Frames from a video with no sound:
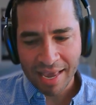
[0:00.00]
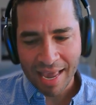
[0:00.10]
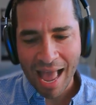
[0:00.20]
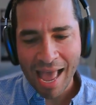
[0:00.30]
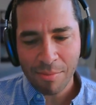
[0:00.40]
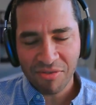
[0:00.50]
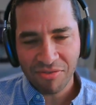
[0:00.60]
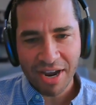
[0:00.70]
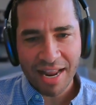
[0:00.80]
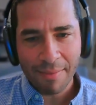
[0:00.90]
I am
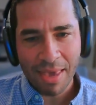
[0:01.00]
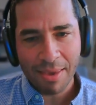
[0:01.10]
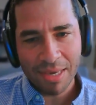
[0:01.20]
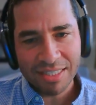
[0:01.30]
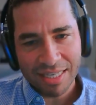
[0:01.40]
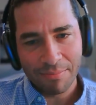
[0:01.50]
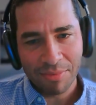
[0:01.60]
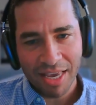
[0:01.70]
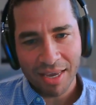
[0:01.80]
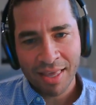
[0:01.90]
afraid I may be
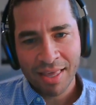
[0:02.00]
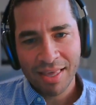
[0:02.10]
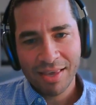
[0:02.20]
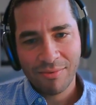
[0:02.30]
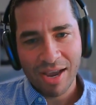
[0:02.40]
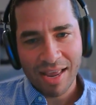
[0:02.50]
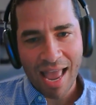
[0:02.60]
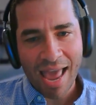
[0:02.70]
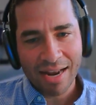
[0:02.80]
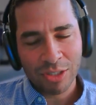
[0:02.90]
something, right?
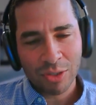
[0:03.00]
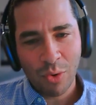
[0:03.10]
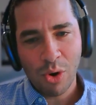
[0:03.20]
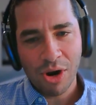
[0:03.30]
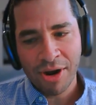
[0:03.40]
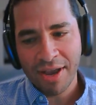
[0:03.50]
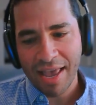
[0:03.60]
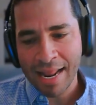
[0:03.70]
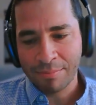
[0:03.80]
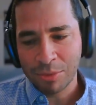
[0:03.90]
At its core,
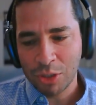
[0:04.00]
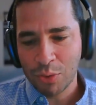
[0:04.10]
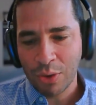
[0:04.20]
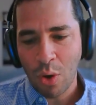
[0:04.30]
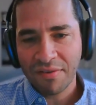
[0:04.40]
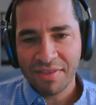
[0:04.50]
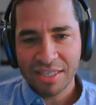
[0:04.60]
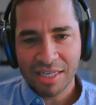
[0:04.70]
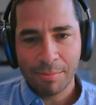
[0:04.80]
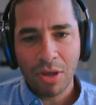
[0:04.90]
and I'm doing all these
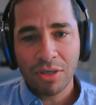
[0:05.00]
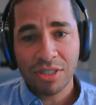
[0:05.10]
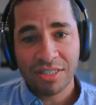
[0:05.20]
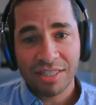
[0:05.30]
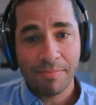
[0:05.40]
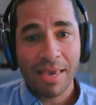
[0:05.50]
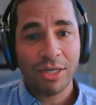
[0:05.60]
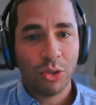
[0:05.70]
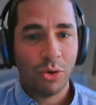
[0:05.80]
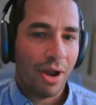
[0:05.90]
compulsions to make
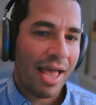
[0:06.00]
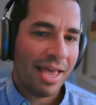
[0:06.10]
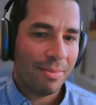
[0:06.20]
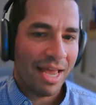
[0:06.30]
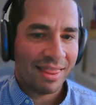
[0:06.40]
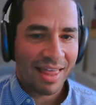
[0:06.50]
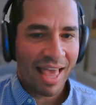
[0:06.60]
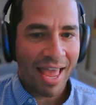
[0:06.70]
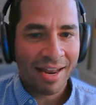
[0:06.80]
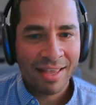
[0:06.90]
sure I am not
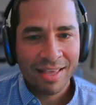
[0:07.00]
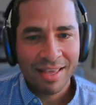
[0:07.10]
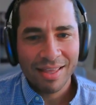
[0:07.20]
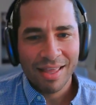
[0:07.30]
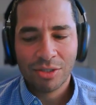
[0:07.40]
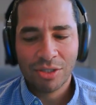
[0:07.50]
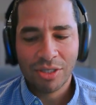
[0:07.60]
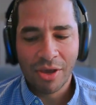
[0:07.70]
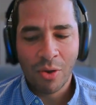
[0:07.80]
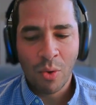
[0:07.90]
that.
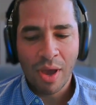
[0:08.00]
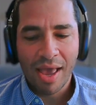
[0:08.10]
So